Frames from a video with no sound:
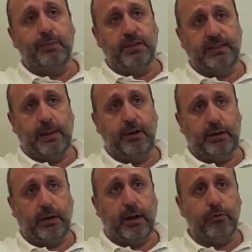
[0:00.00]
these Summer
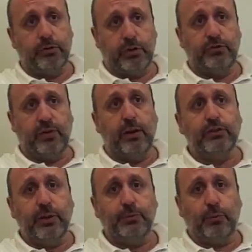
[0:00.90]
Undergraduate Research
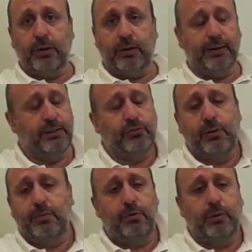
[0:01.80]
Fellowships, were
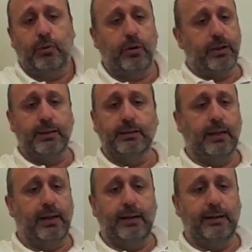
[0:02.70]
extremely rewarding
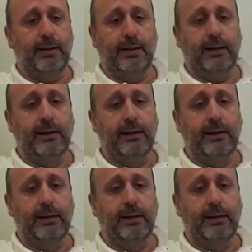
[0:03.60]
and uh,